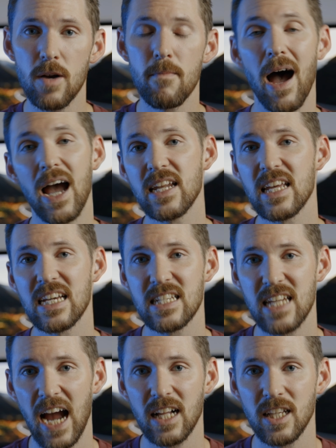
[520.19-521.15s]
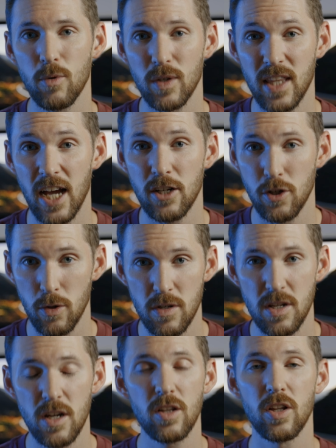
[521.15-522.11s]
your mind exactly what that shoot
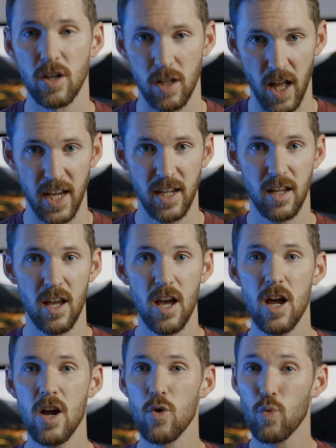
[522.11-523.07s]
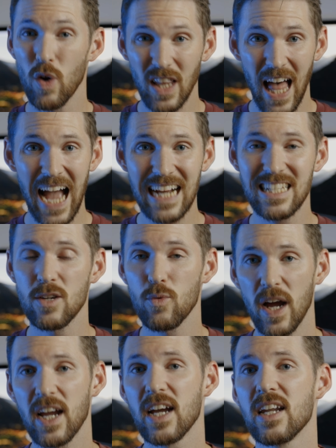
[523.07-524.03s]
is going to look like, relax and
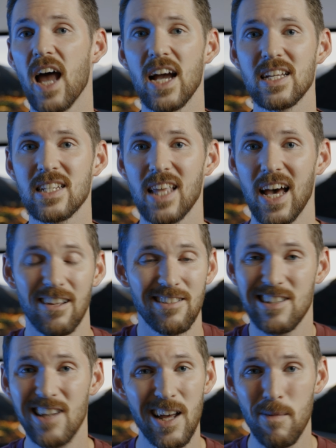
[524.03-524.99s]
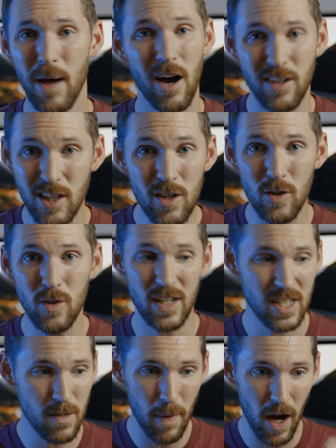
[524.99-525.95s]
recognize that it's not about you,
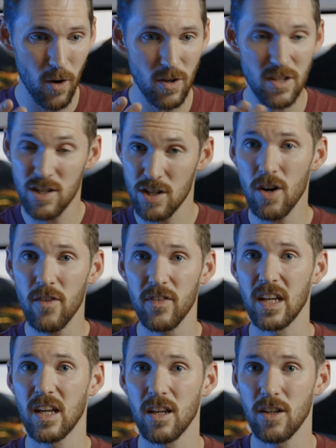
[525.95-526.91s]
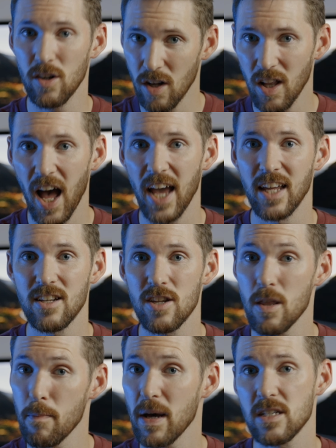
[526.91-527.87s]
it's about serving your client
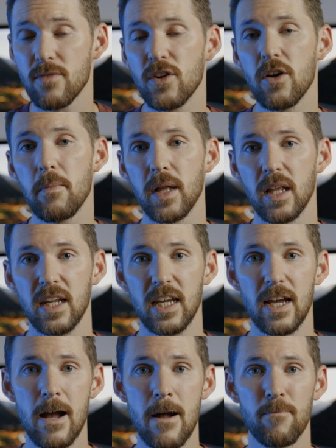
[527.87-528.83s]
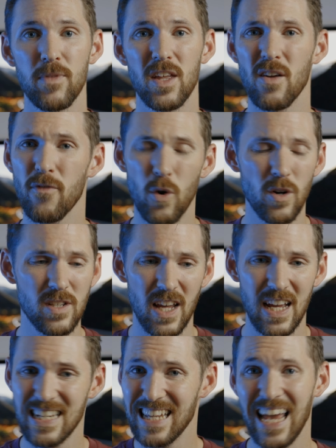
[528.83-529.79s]
to the best of your ability. And of course,
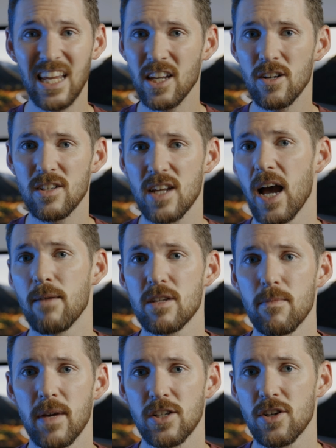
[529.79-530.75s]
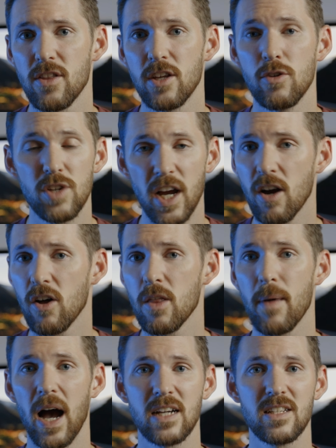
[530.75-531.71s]
taking your time to make sure that you check all the
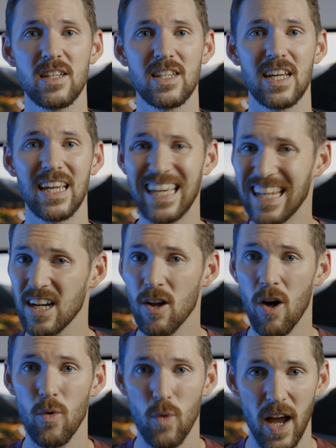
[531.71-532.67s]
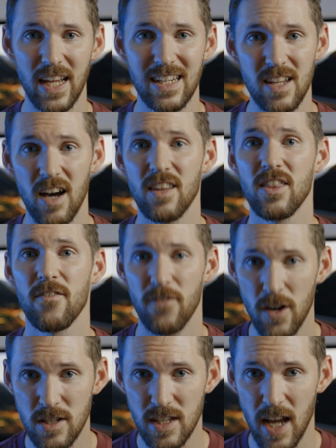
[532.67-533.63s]
boxes and get it all right done the
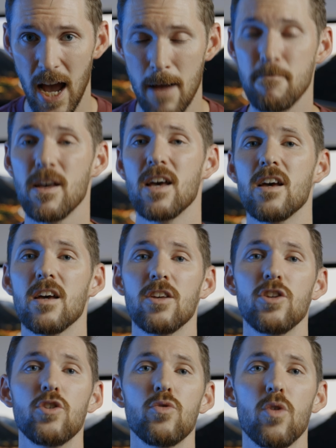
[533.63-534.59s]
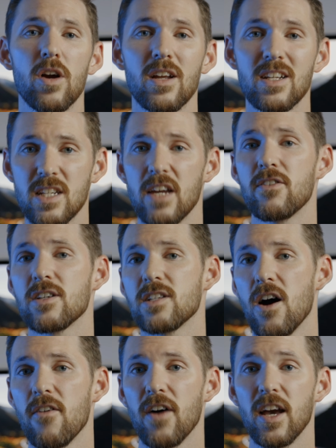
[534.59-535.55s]
first time, you are going to save
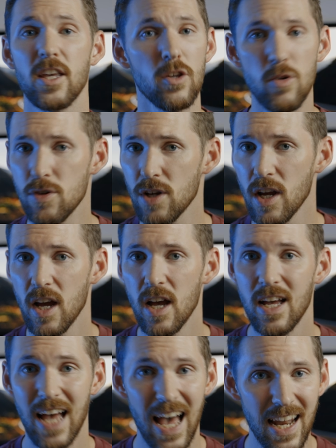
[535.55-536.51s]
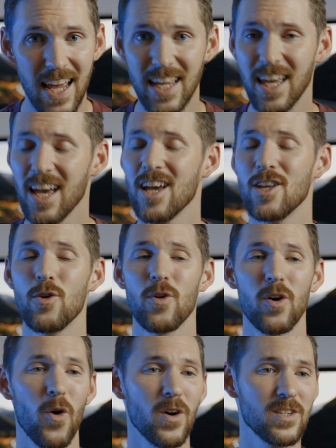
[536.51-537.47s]
yourself a huge headache. You
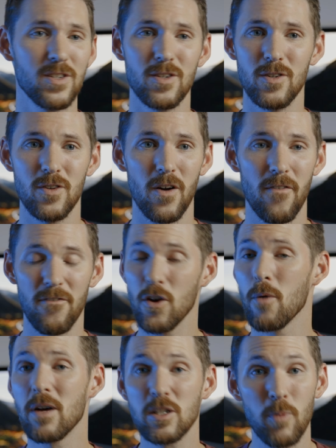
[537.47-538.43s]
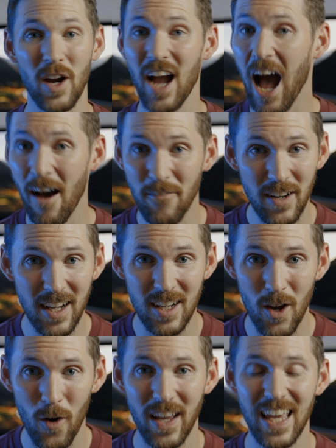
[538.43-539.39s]
are going to feel much more confident
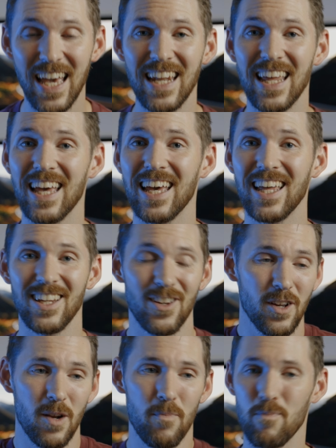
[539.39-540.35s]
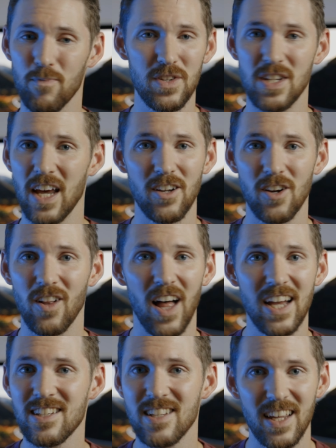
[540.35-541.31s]
going in, and you're going to set your
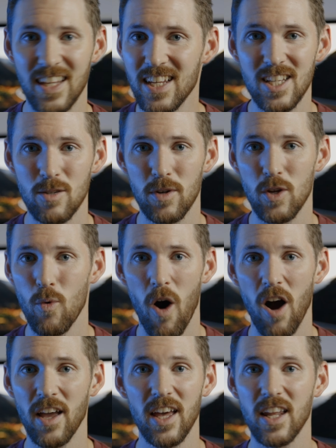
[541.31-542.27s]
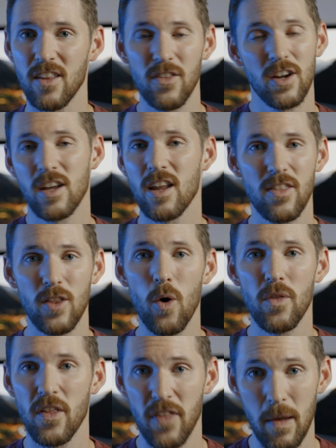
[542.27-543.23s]
clients at ease when you walk in, and they're going to know that